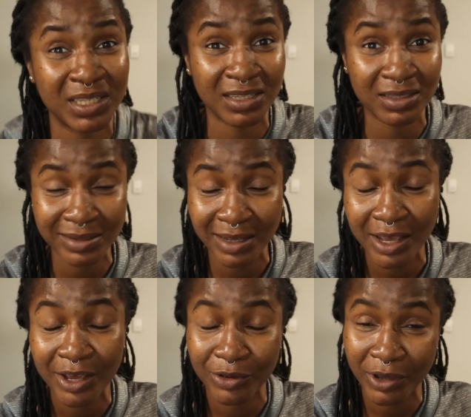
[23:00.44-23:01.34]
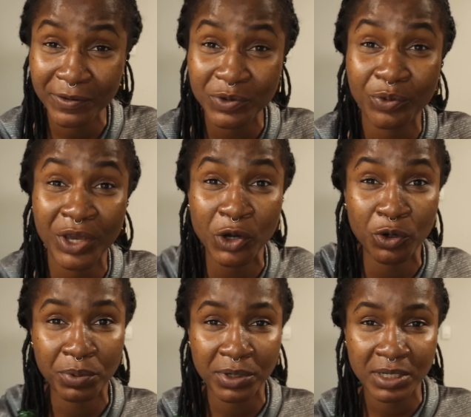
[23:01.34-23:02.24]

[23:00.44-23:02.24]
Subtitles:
days, you have to wake up